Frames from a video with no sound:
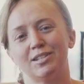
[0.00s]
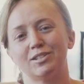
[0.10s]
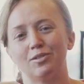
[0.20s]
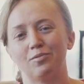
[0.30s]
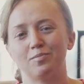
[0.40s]

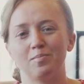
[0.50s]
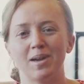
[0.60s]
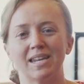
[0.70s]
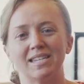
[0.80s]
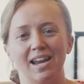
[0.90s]
So
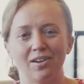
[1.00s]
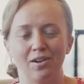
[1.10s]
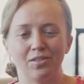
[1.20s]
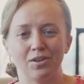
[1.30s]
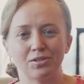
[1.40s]
meditate
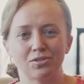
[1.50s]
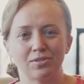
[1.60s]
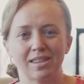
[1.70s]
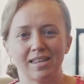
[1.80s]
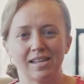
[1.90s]
on those
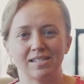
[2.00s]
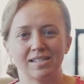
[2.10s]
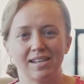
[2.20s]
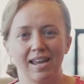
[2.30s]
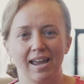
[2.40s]
three things
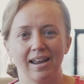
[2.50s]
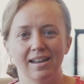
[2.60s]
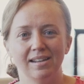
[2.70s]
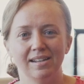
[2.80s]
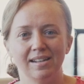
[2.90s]
today
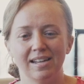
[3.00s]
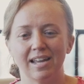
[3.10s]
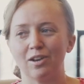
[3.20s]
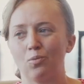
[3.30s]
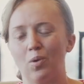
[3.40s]

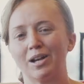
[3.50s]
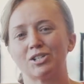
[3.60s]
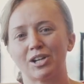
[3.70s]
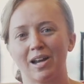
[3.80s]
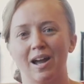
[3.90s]
and
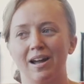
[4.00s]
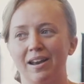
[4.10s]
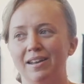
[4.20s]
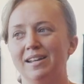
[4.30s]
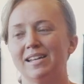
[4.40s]
watch
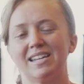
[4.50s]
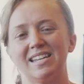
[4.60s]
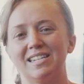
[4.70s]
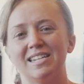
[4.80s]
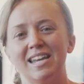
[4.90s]
God
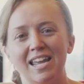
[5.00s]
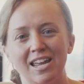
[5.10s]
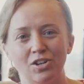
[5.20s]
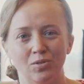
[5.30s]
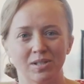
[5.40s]

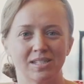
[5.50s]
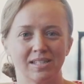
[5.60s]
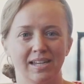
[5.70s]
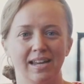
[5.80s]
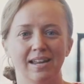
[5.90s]

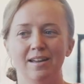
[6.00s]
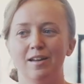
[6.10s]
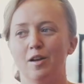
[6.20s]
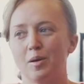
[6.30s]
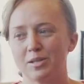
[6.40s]
continuously
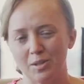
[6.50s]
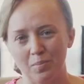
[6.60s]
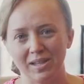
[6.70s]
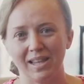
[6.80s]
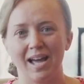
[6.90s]

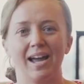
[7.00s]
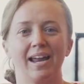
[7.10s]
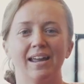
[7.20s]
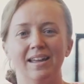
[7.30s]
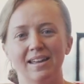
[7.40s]

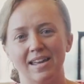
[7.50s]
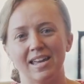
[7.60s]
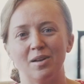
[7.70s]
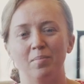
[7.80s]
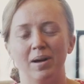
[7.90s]
supply
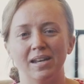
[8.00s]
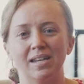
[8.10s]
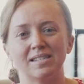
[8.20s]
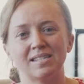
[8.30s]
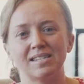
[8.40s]
in
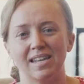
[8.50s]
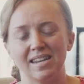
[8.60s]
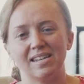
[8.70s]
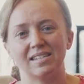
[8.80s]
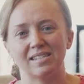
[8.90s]
abundance in
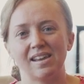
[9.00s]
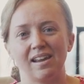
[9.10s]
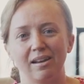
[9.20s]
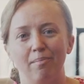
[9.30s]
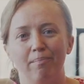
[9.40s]
his
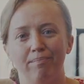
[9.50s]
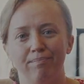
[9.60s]
kingdom.